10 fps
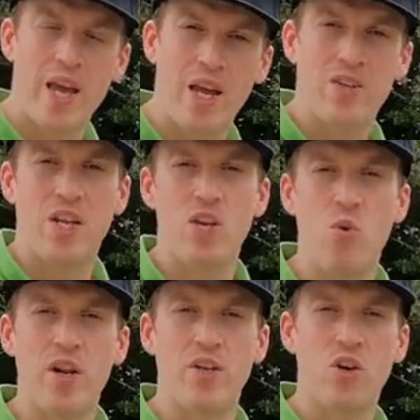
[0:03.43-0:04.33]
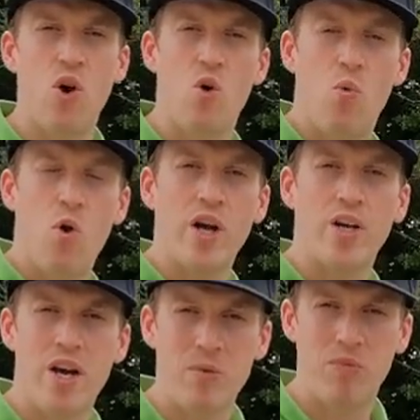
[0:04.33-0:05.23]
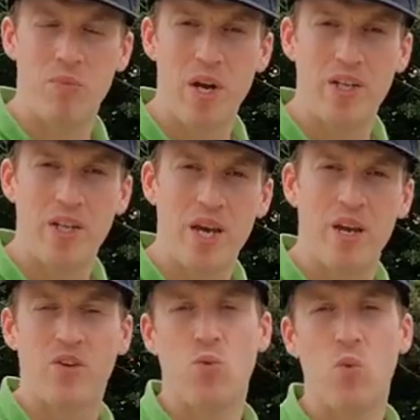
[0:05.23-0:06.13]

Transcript: 8 and you want to know what kind of bike to get,